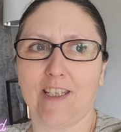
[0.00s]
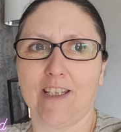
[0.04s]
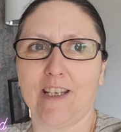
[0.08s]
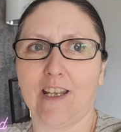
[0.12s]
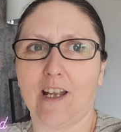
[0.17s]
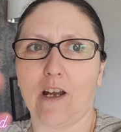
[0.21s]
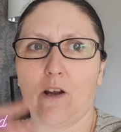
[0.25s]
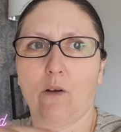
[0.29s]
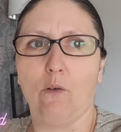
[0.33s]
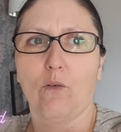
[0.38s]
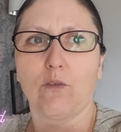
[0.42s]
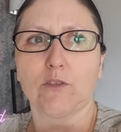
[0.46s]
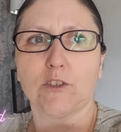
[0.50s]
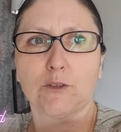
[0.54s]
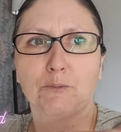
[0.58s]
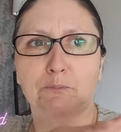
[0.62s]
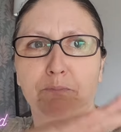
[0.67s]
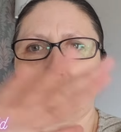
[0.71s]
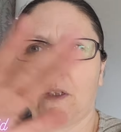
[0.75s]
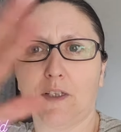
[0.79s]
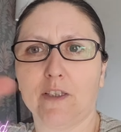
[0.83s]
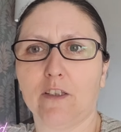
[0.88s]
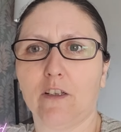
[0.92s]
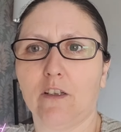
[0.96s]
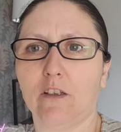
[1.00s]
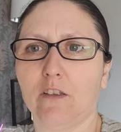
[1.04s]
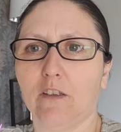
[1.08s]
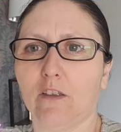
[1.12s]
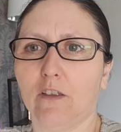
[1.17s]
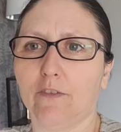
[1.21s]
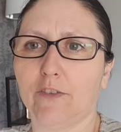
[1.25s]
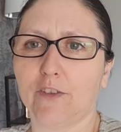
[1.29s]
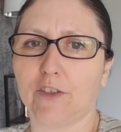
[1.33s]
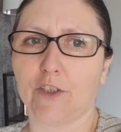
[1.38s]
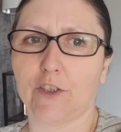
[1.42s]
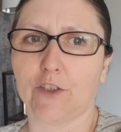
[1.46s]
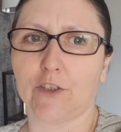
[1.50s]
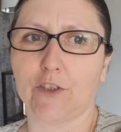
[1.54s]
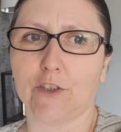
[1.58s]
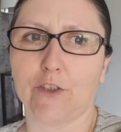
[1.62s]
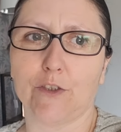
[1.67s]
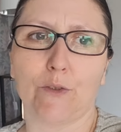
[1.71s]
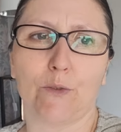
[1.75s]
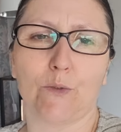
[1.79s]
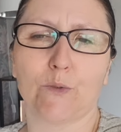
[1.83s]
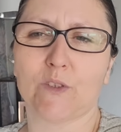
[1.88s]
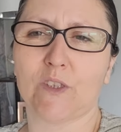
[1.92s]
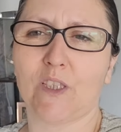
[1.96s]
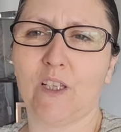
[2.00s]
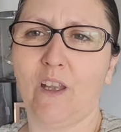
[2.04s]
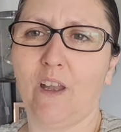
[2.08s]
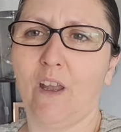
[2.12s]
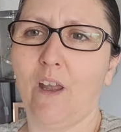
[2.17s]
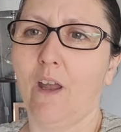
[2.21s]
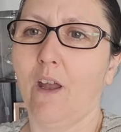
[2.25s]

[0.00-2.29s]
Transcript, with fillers: it now, spread all over the news,